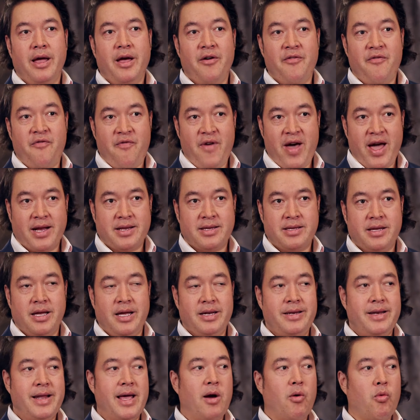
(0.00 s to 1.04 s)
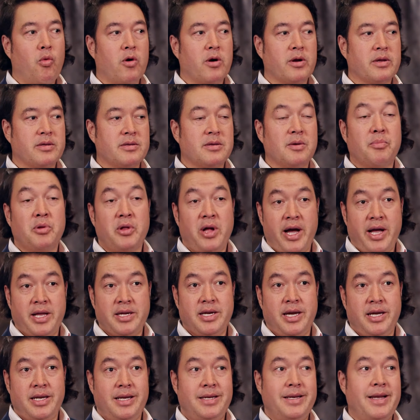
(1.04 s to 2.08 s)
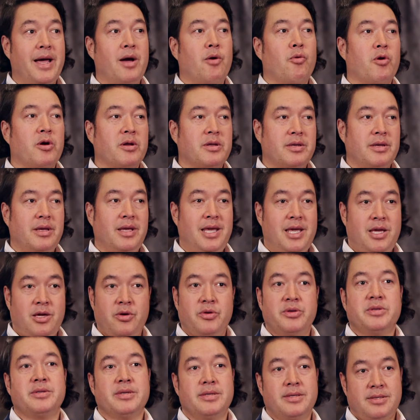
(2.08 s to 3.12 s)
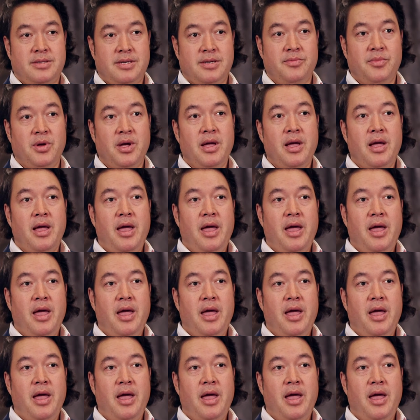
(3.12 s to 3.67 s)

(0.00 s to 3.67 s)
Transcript: effect, a networked supply chain, a networked ecosystem.